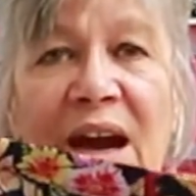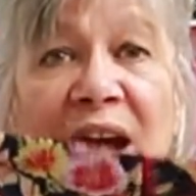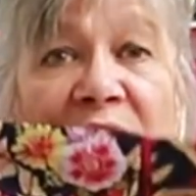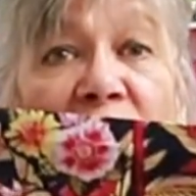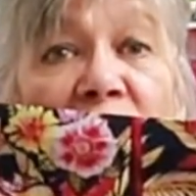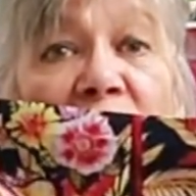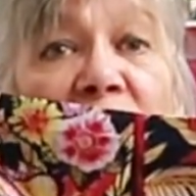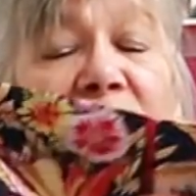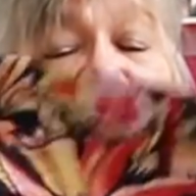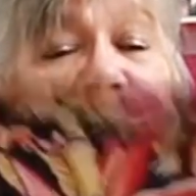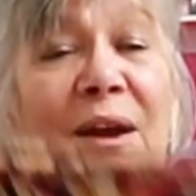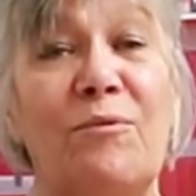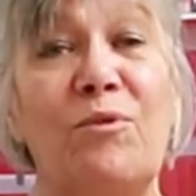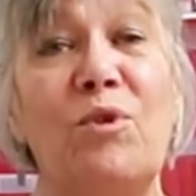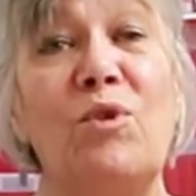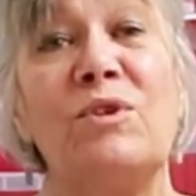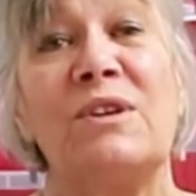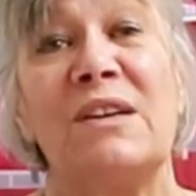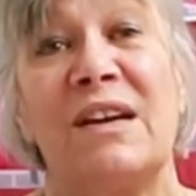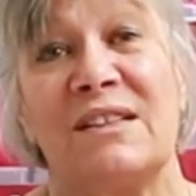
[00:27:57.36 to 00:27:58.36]

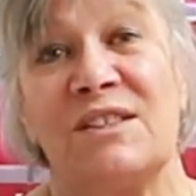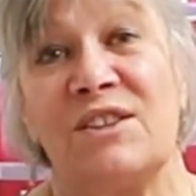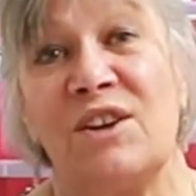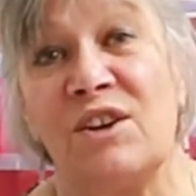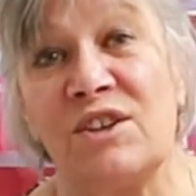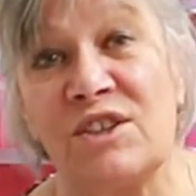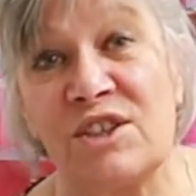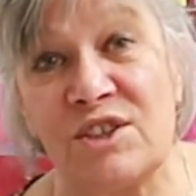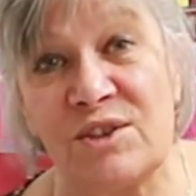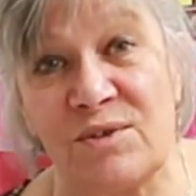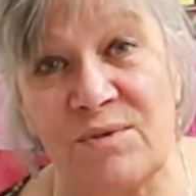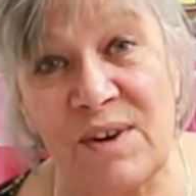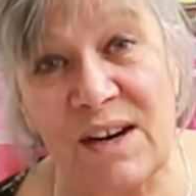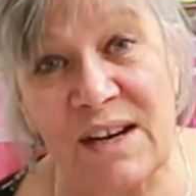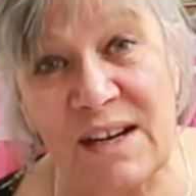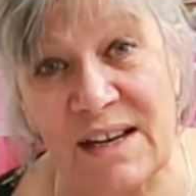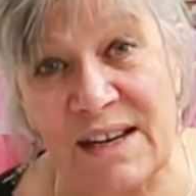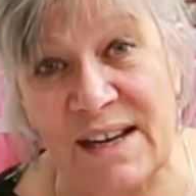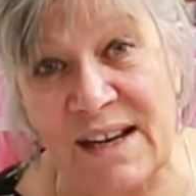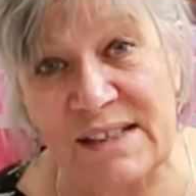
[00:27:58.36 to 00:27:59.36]
I started to
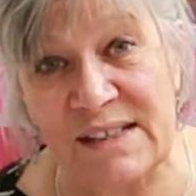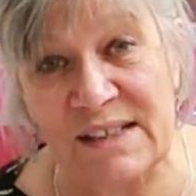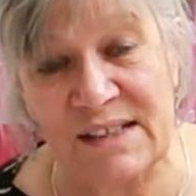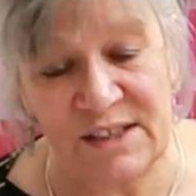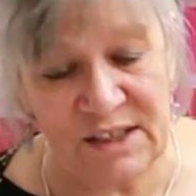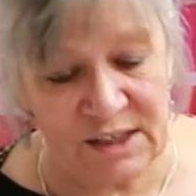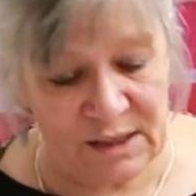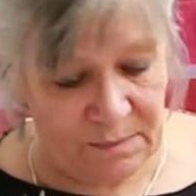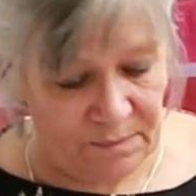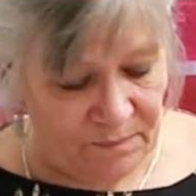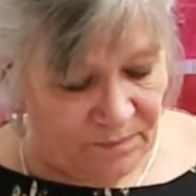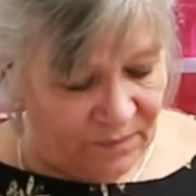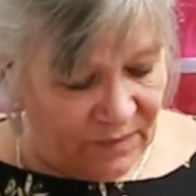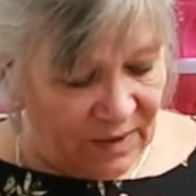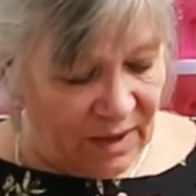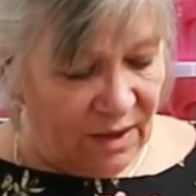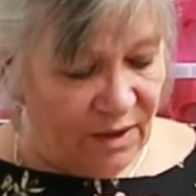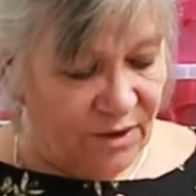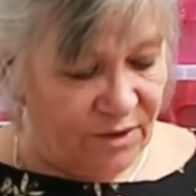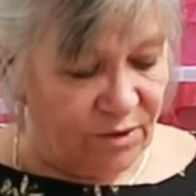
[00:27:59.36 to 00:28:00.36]
write a letter to them
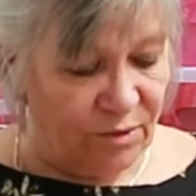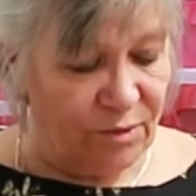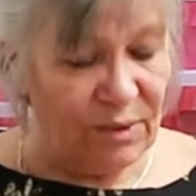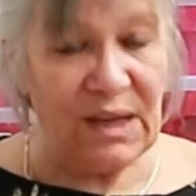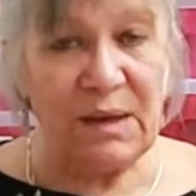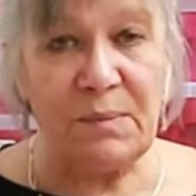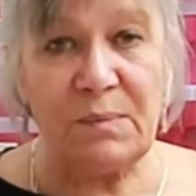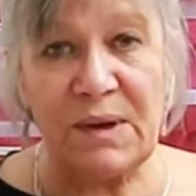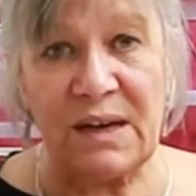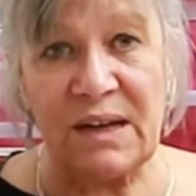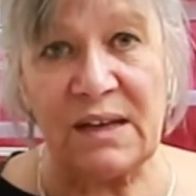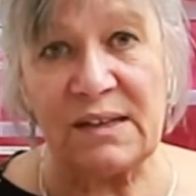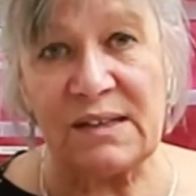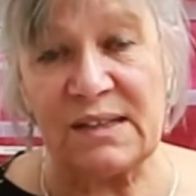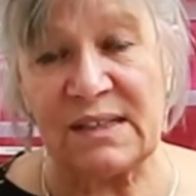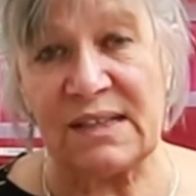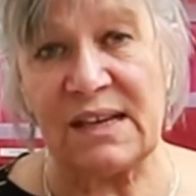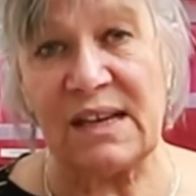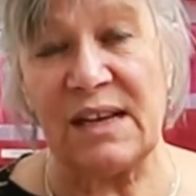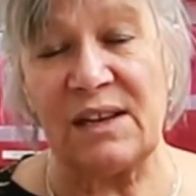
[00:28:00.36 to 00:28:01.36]
through eBay and
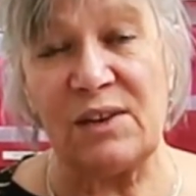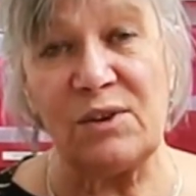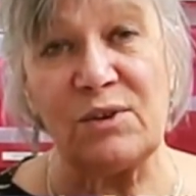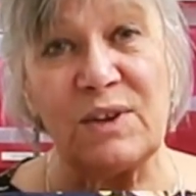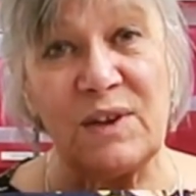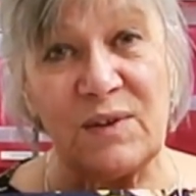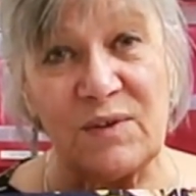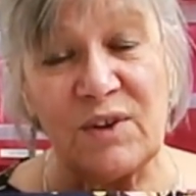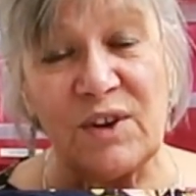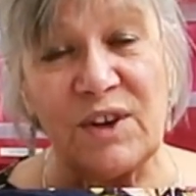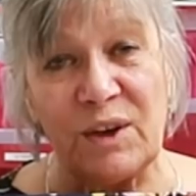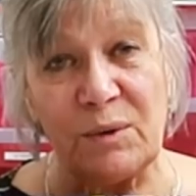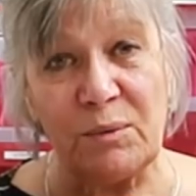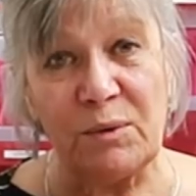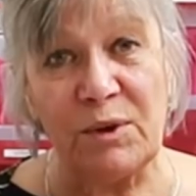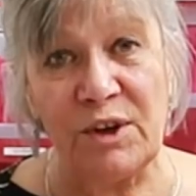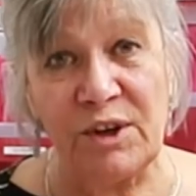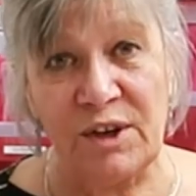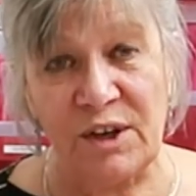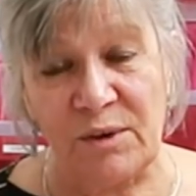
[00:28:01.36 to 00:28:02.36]
say, look, you've your
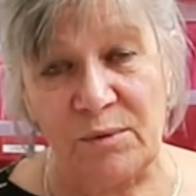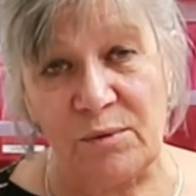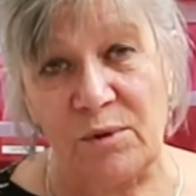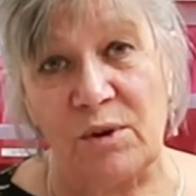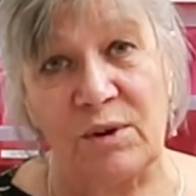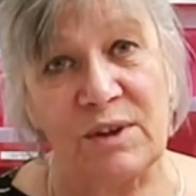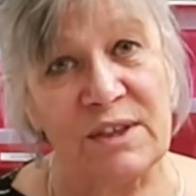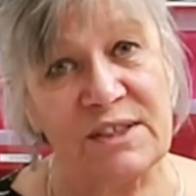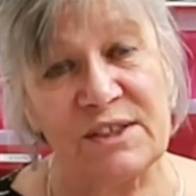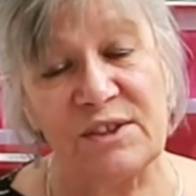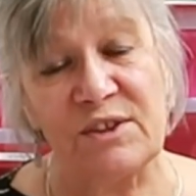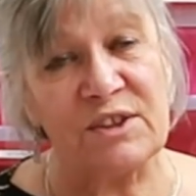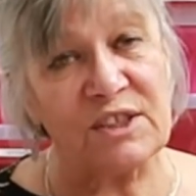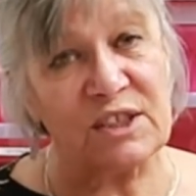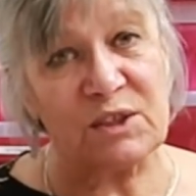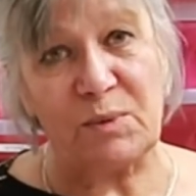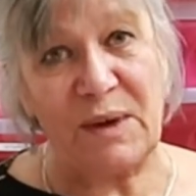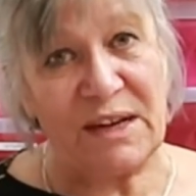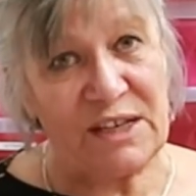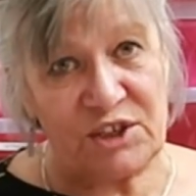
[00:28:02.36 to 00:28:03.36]
wording wrong, it's not
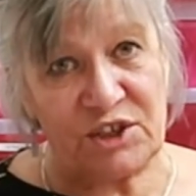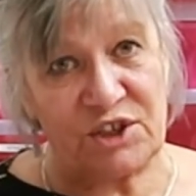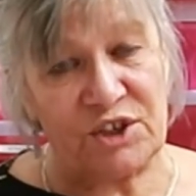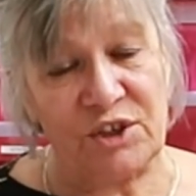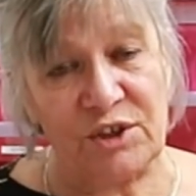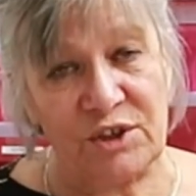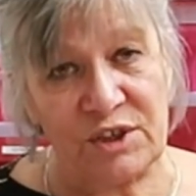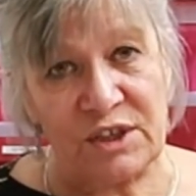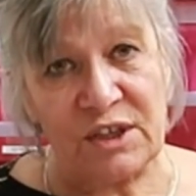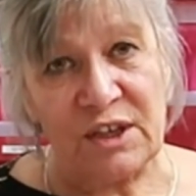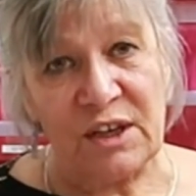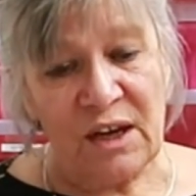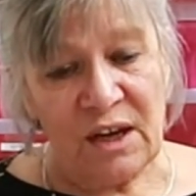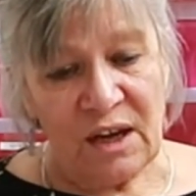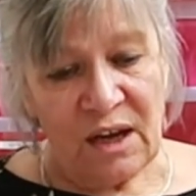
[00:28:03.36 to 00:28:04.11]
sweatshirt.